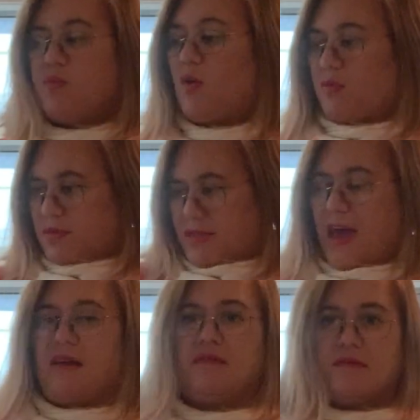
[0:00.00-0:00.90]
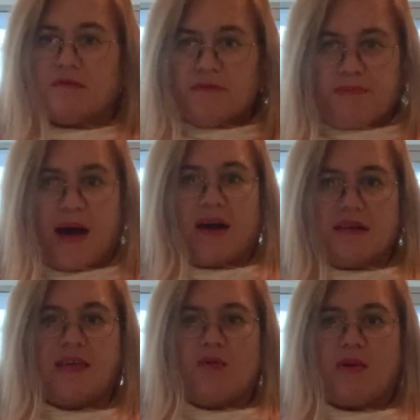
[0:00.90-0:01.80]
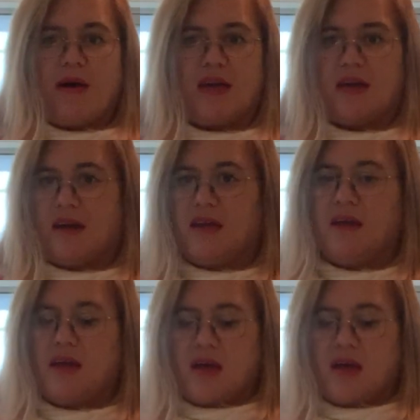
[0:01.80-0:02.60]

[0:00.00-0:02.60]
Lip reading: Well, that bug that we're making